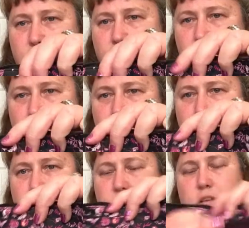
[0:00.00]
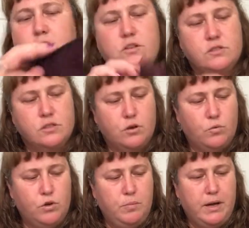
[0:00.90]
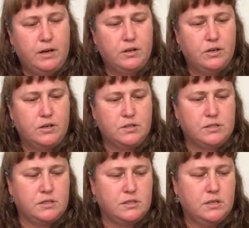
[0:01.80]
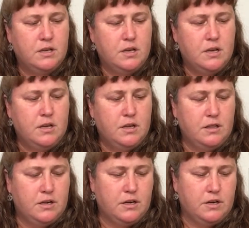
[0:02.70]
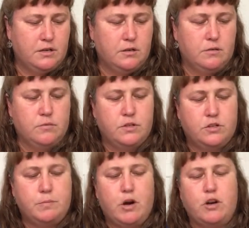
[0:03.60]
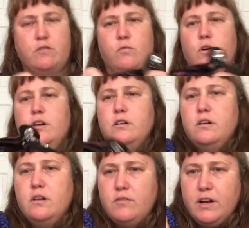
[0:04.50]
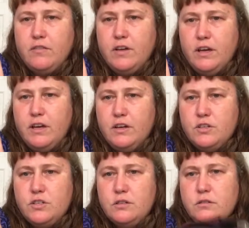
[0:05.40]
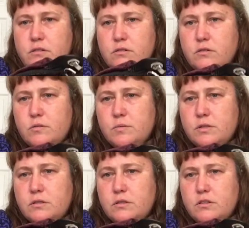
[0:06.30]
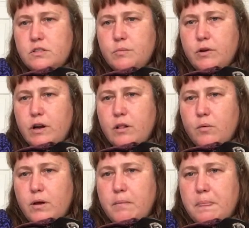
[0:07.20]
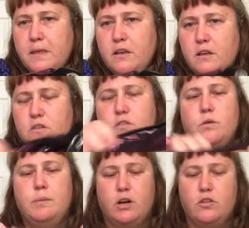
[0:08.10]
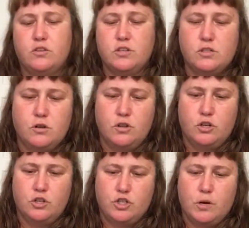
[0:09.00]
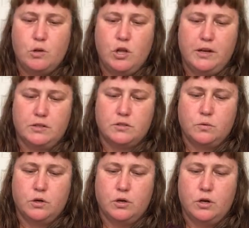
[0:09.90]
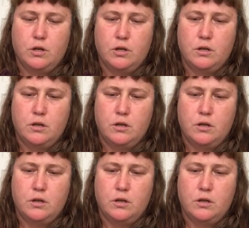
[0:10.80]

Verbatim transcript: There's also woodpeckers. There, oh, well, there's part of one right on the edge. Oops, zipper out of the way. So there's a woodpecker. There's also a little gerbil and a squirrel.